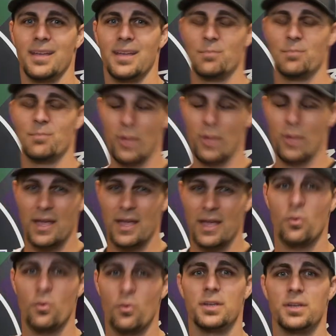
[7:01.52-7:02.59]
bringing
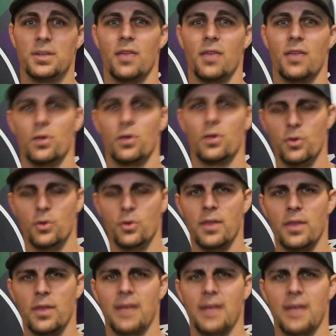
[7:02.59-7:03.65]
everyone together and doing
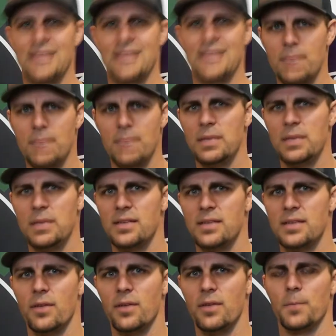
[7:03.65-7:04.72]
that team piece of
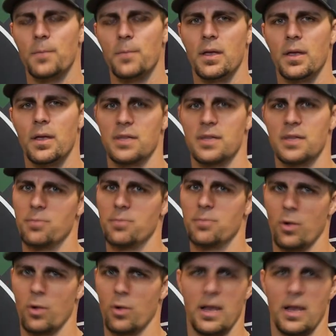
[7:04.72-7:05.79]
it is
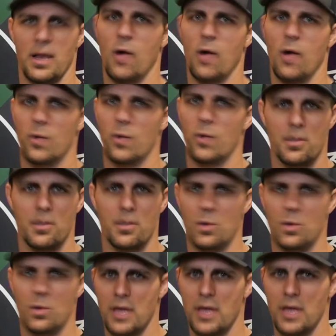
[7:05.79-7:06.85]
important. How are we
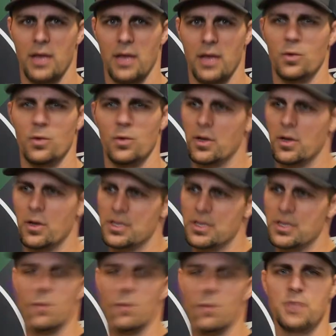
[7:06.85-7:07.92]
communicating? Do we
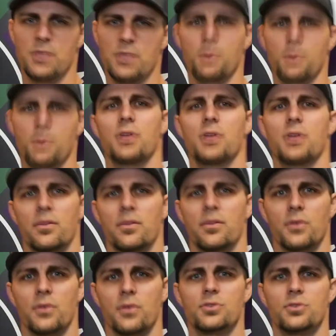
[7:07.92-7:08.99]
understand what each person on the field
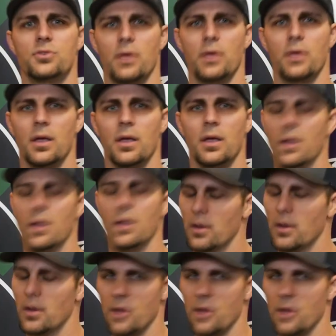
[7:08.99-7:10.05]
is doing?
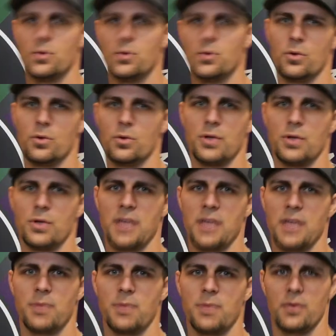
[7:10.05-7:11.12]
Also a crucial
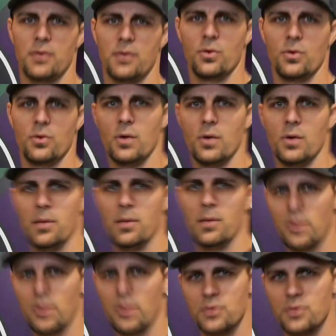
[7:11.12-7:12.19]
aspect to
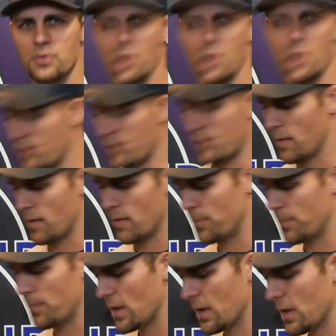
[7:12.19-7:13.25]
building a strong environment.
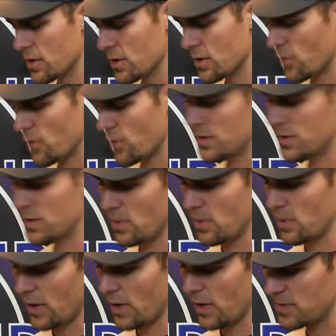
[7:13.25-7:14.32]
So for the teamwork
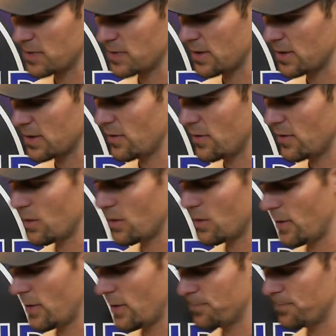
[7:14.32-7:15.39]
aspect of it, you know
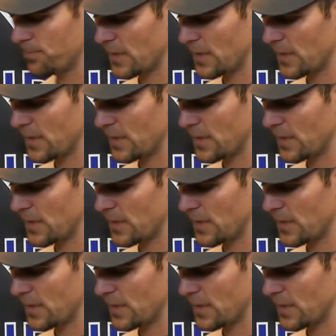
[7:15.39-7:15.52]
what?